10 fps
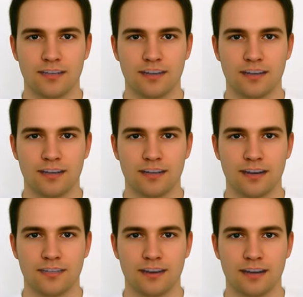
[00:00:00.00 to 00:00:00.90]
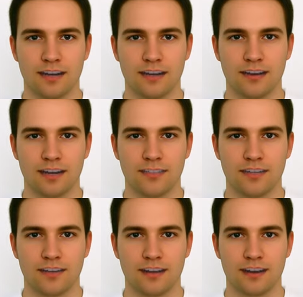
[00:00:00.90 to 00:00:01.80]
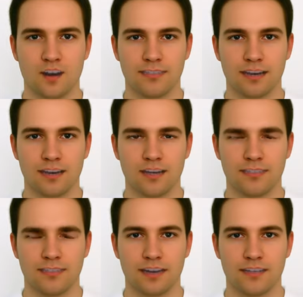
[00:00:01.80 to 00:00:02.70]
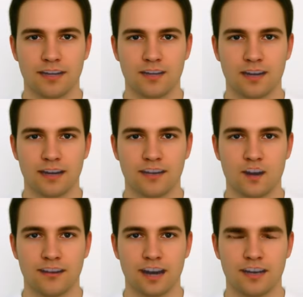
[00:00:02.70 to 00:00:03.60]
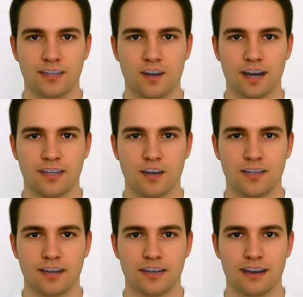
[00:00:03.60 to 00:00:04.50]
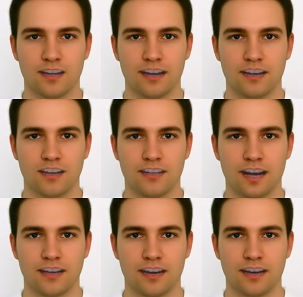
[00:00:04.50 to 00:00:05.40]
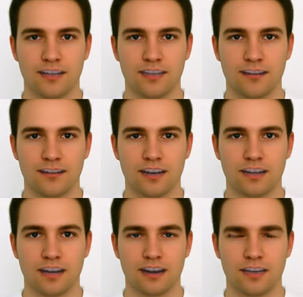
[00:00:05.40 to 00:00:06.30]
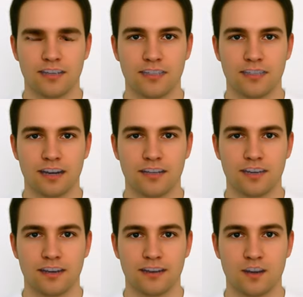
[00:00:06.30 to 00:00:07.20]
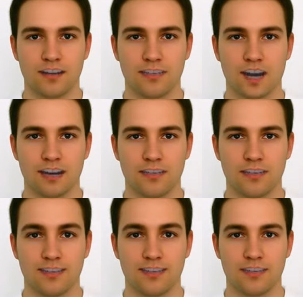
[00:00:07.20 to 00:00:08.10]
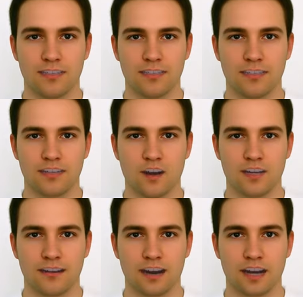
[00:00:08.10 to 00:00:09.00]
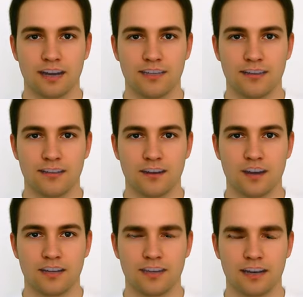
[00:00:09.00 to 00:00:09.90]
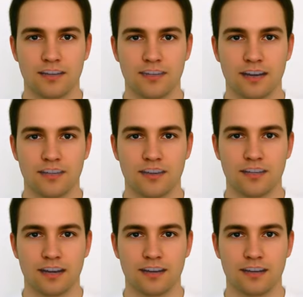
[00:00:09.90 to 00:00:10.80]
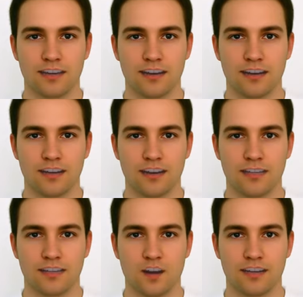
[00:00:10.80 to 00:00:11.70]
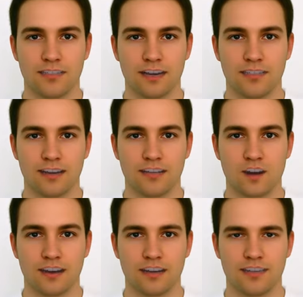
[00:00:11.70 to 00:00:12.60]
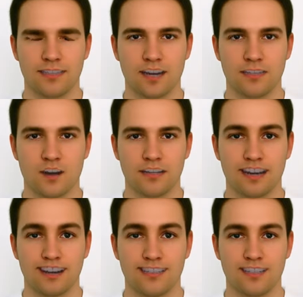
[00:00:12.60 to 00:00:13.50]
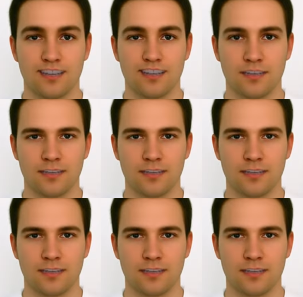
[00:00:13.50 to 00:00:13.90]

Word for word: This definition is of one who is engaged in the passing of a commodity or goods in exchange for money, that is, vehicles for hire. Furthermore, the word traffic and travel must have different meanings which the courts recognize.